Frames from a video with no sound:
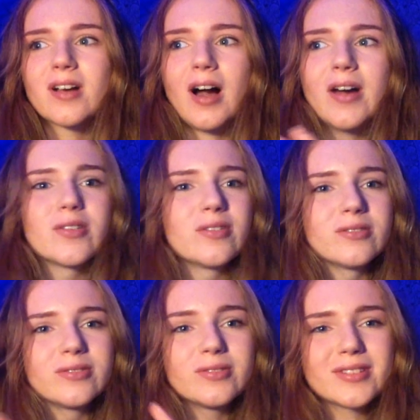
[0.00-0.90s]
kind of
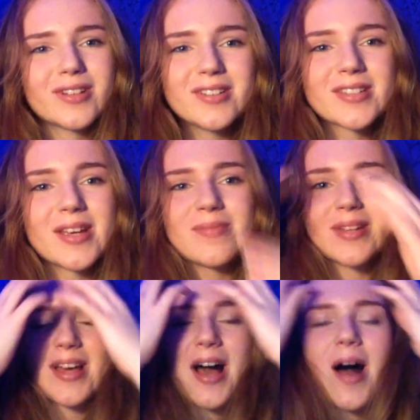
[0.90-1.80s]
concept.
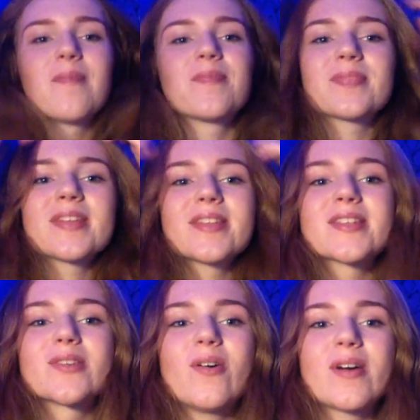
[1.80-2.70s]
The
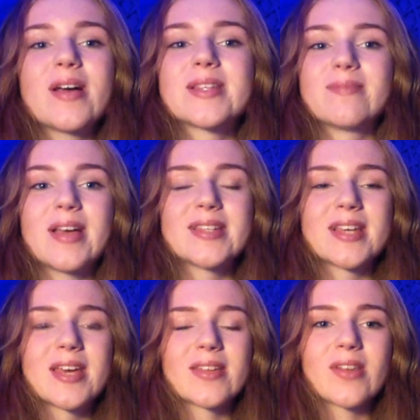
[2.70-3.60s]
song is
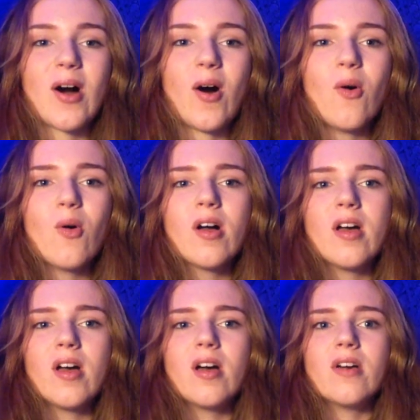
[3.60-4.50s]
amazing. The whole
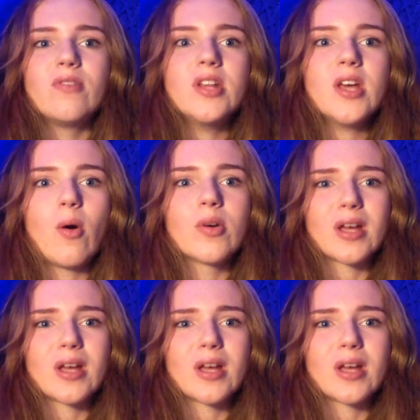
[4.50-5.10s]
video is